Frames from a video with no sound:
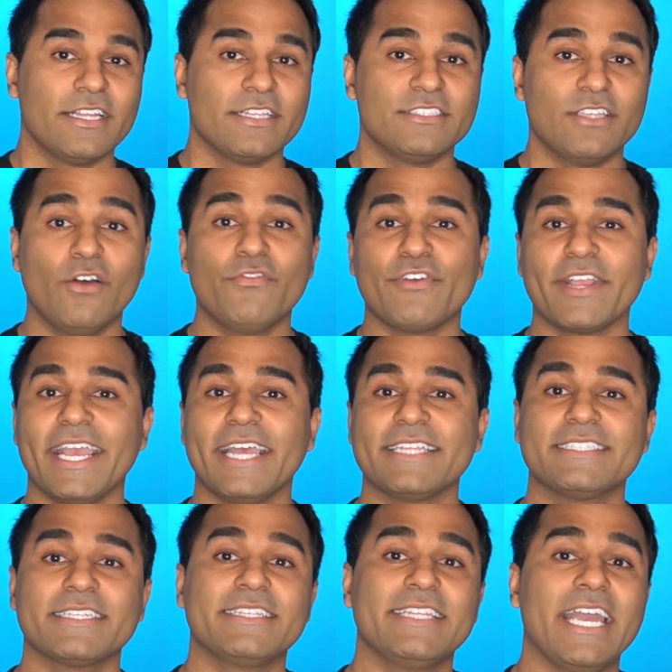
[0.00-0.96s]
Don't
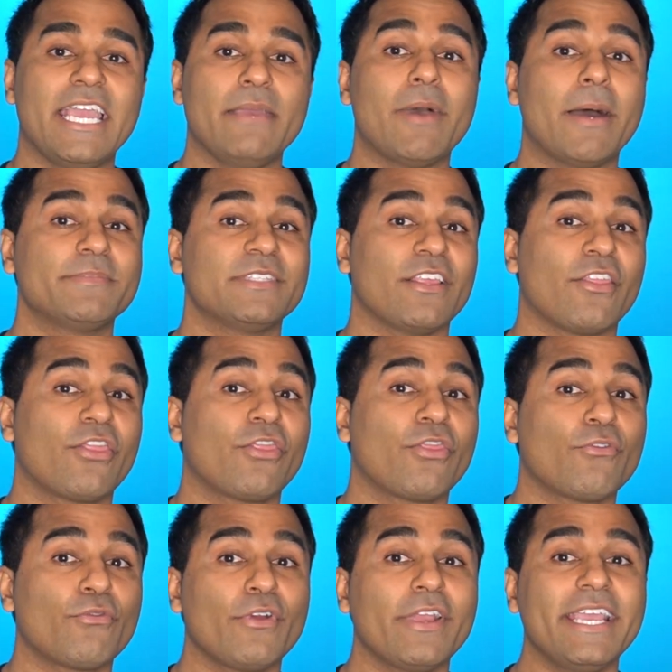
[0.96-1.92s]
forget to claim up to
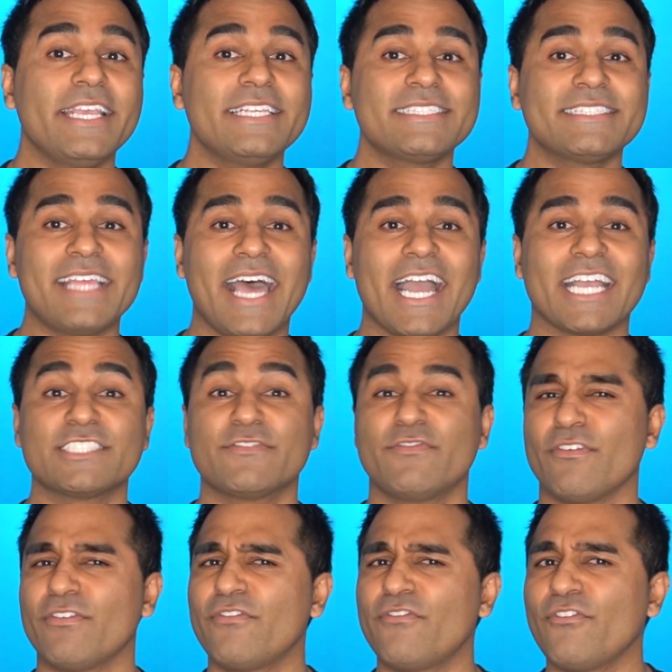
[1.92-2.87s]
3 stocks
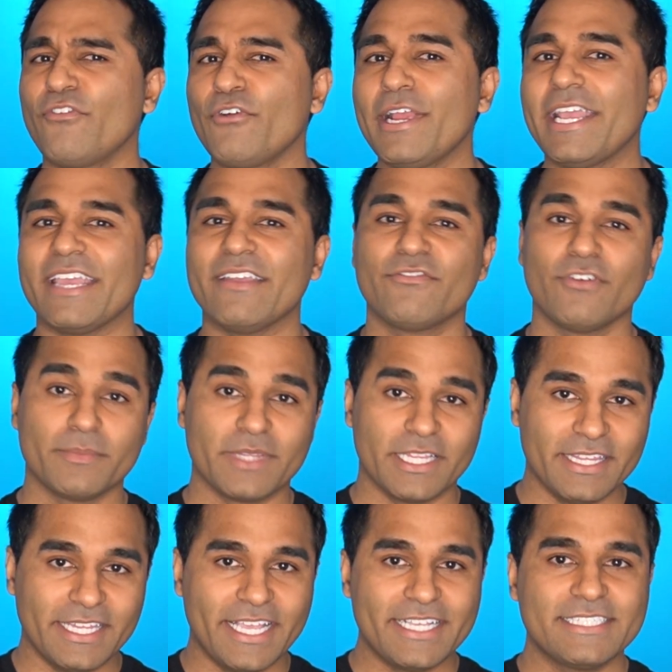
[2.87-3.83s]
for free from the
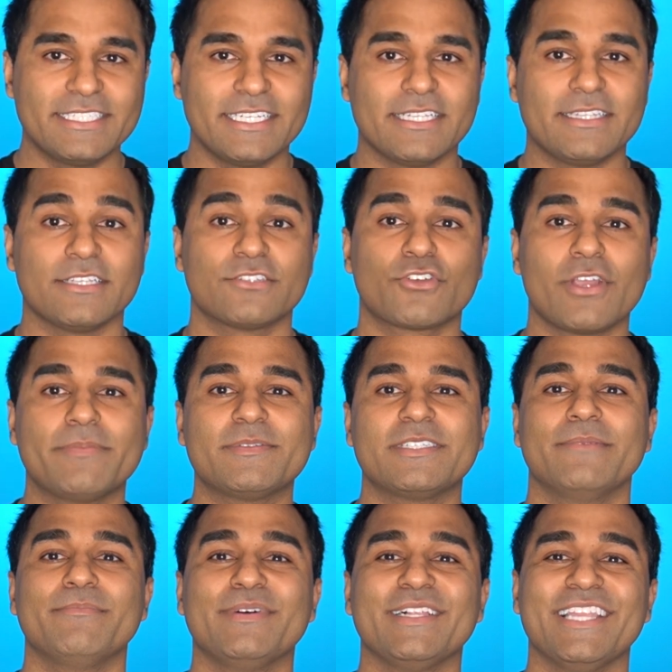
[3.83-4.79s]
links in the
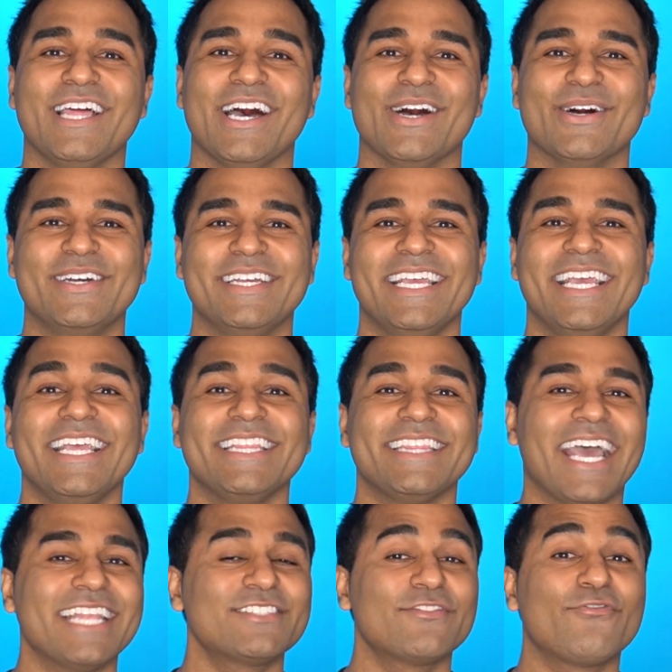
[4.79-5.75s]
description below.
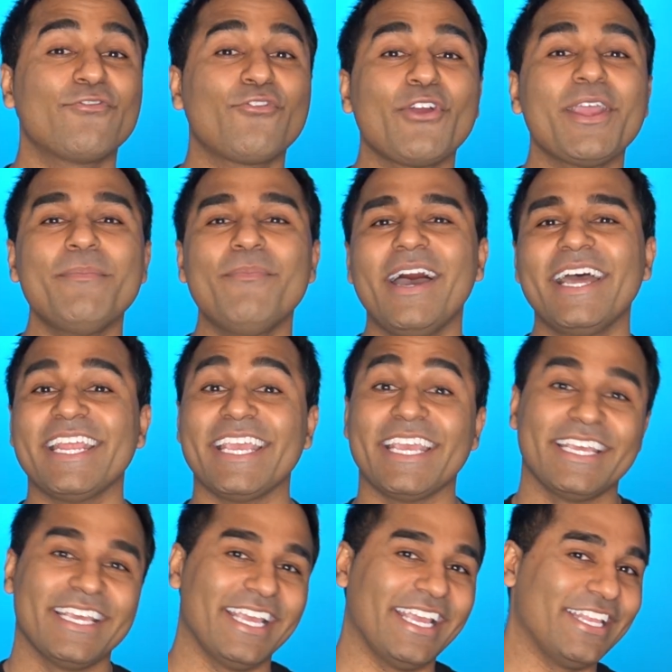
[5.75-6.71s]
That's free
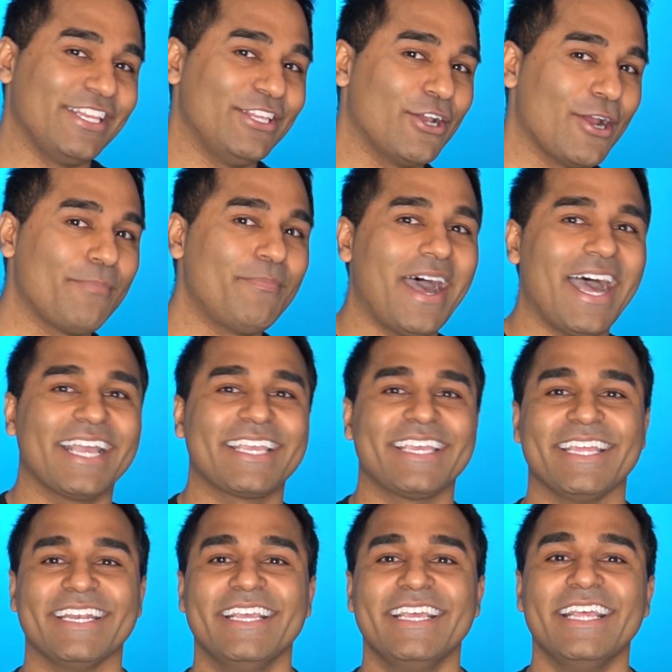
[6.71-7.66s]
money in your
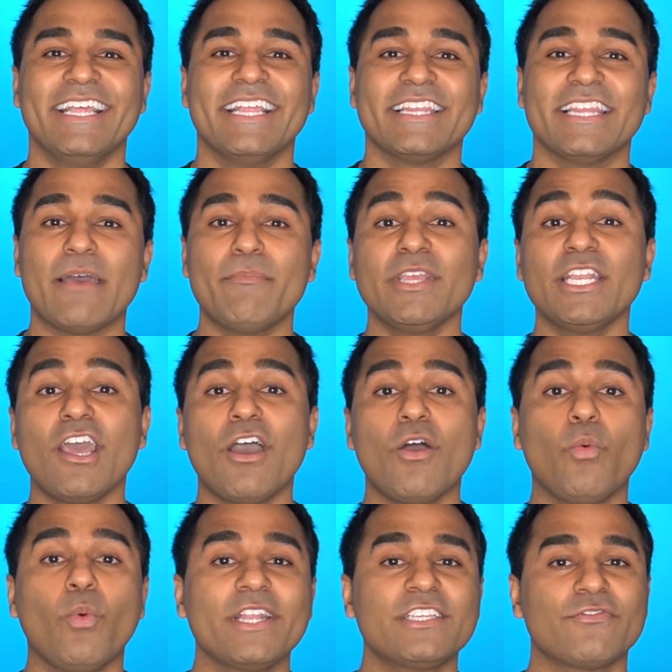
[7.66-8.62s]
pocket. Let me know
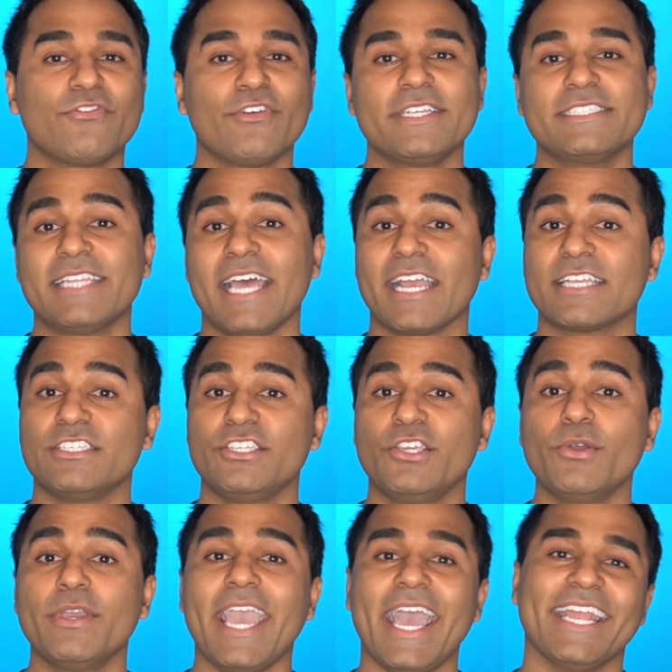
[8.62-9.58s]
which free stocks
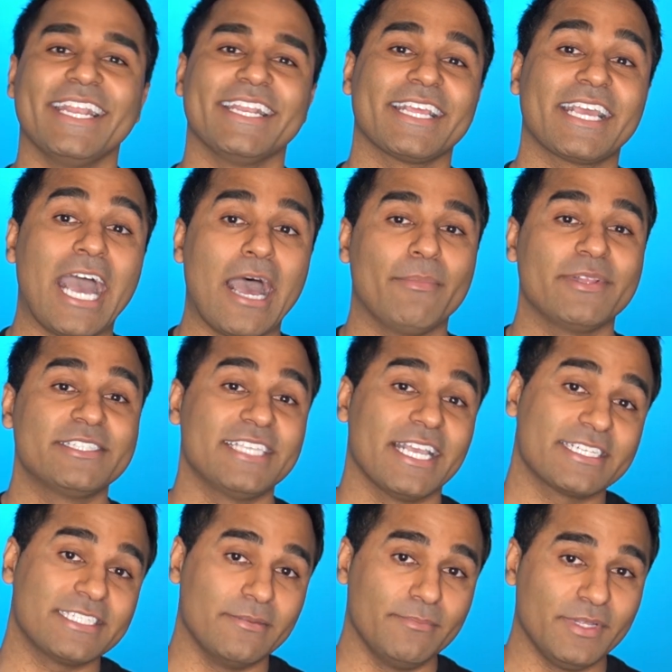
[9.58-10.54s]
you get in the comment
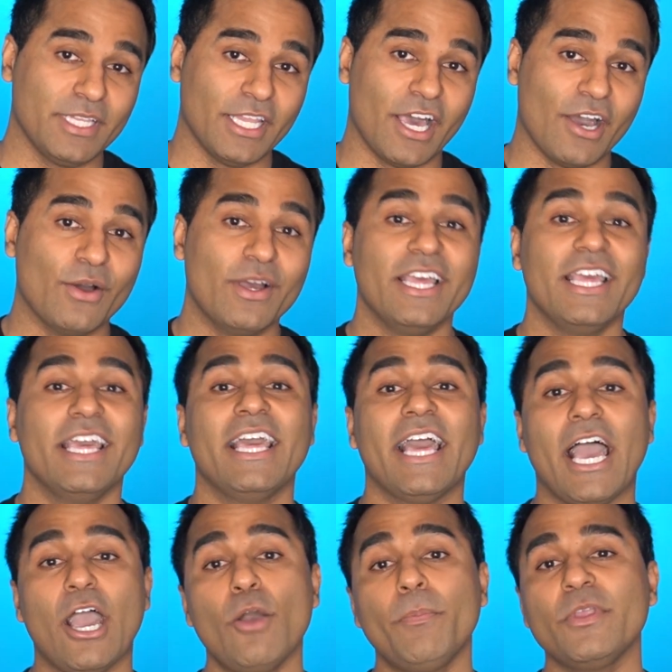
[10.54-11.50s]
section below.
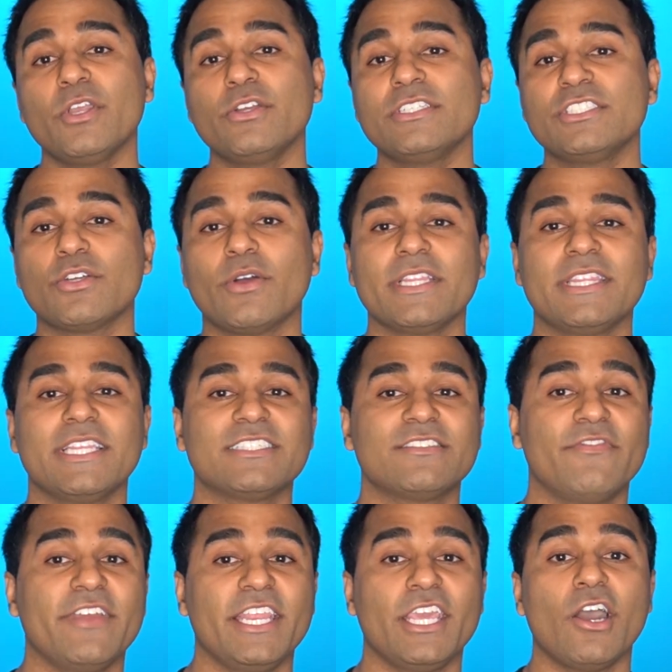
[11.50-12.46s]
I hope you enjoyed this
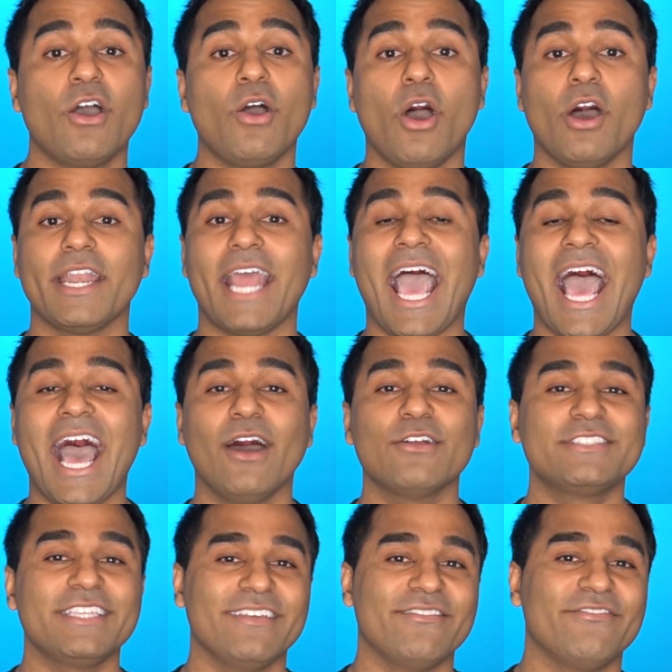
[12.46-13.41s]
video on how
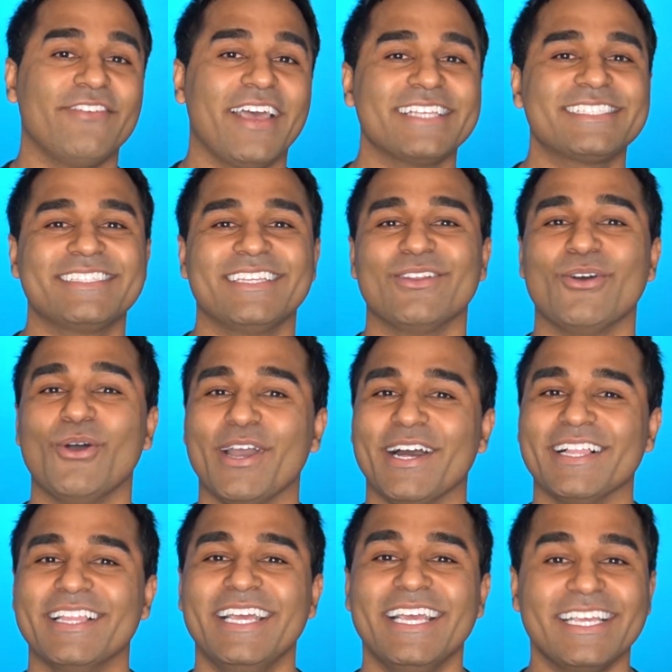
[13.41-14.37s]
to invest in
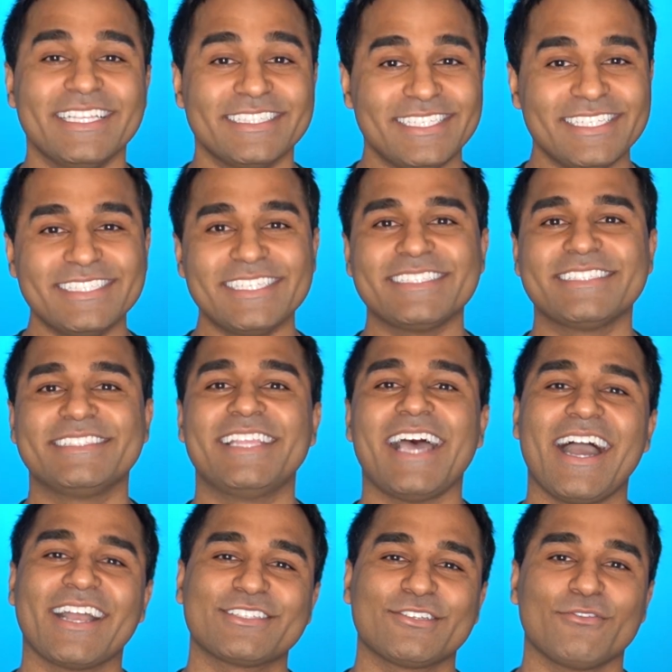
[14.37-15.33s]
oil. This is
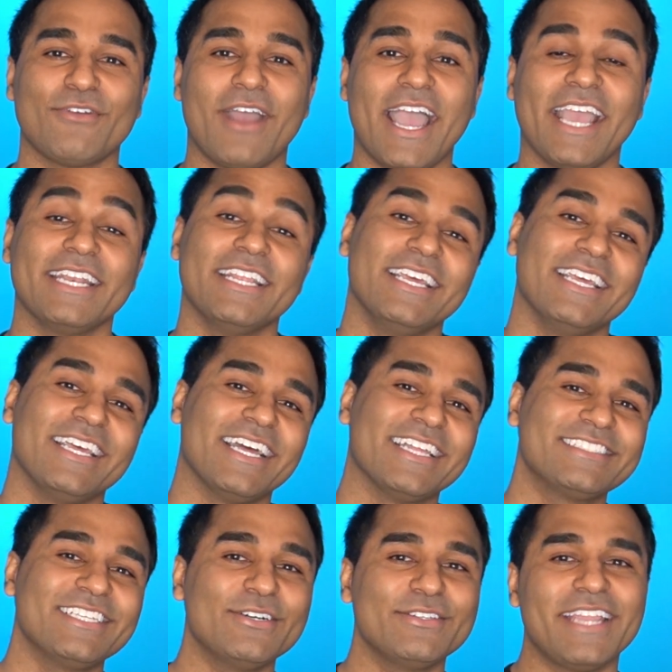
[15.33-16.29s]
Dr. Ryan.
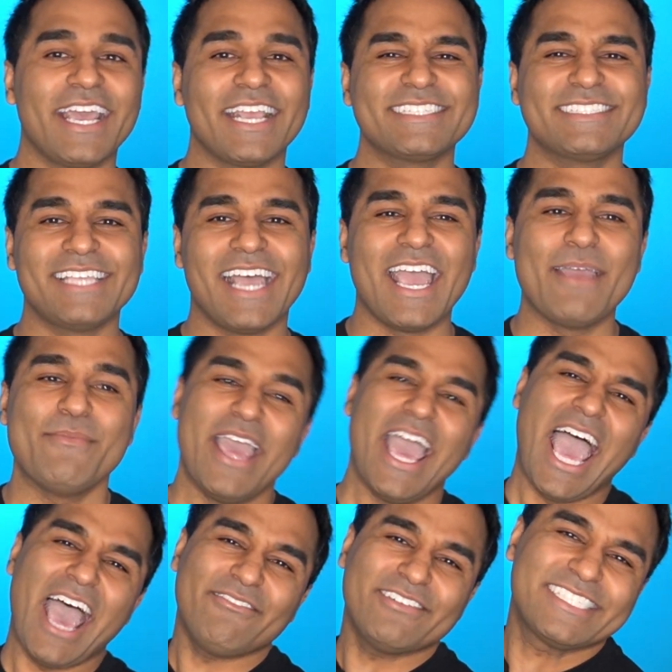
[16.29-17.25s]
Until next time,
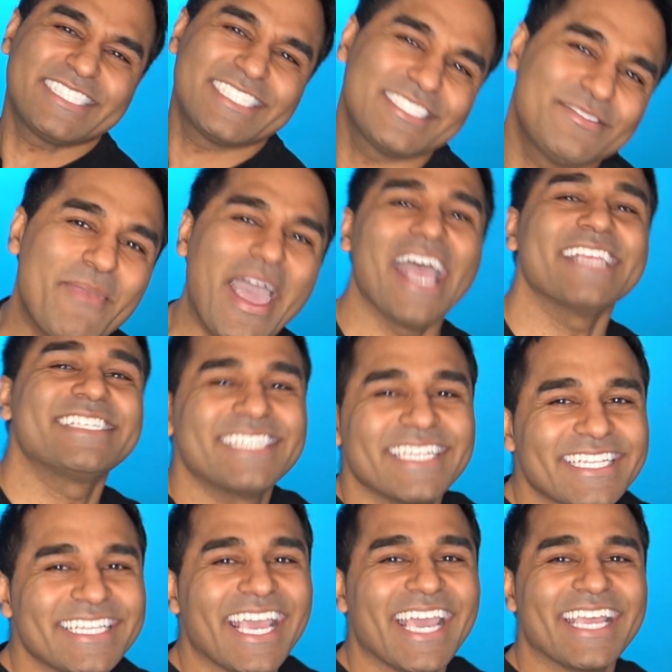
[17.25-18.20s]
have a
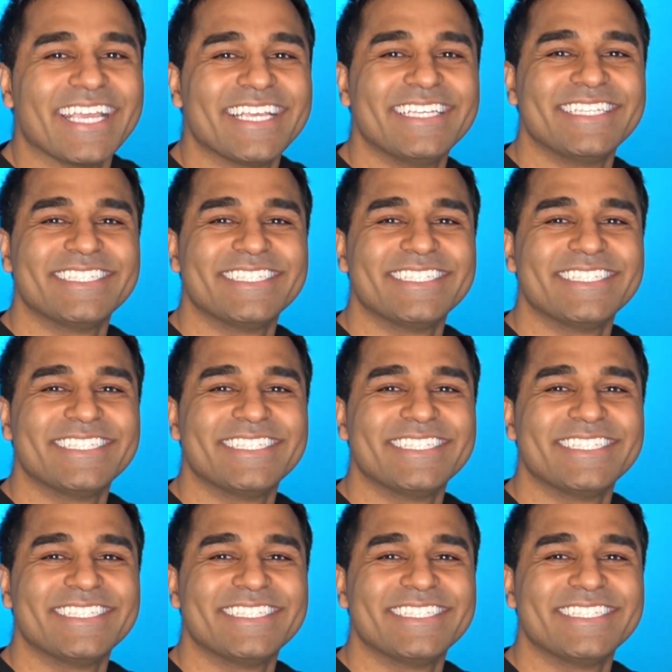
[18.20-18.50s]
smashing day.